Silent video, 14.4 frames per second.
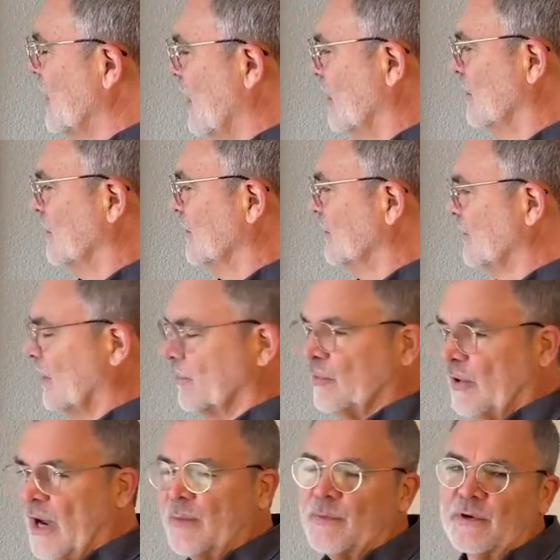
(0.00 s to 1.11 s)
colors are
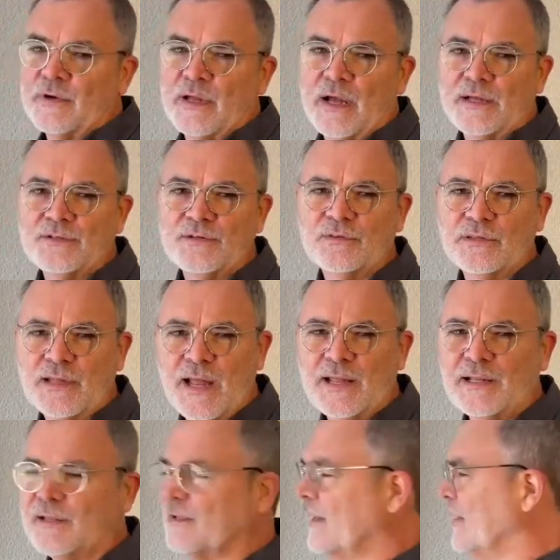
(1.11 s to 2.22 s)
primary. I just
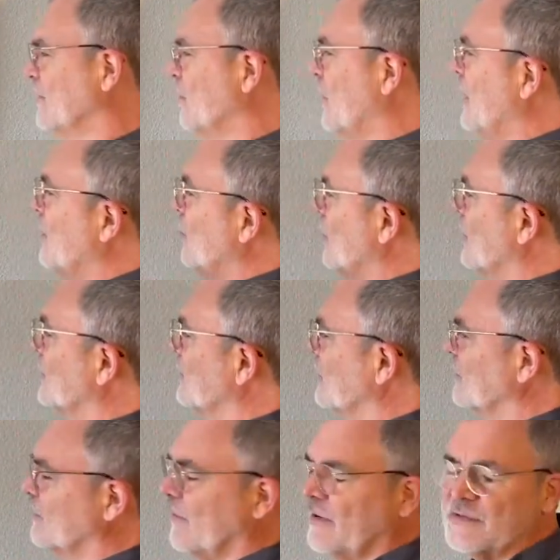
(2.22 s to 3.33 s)
kind of like the way it works.
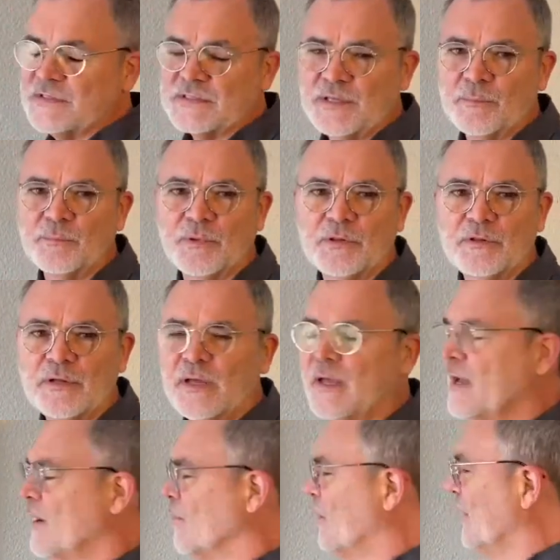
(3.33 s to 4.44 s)
It's very simple,
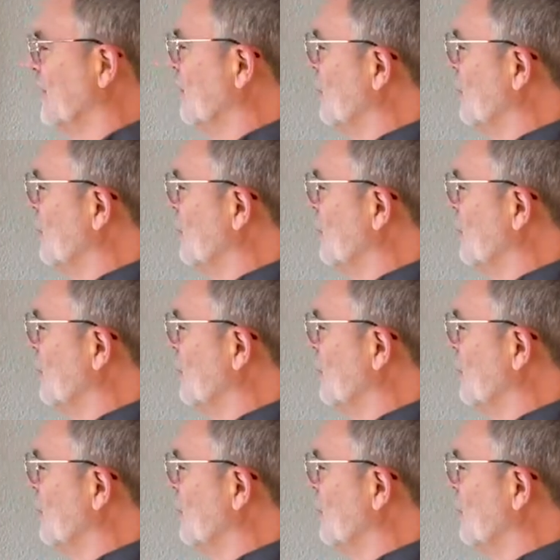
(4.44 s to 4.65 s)
but it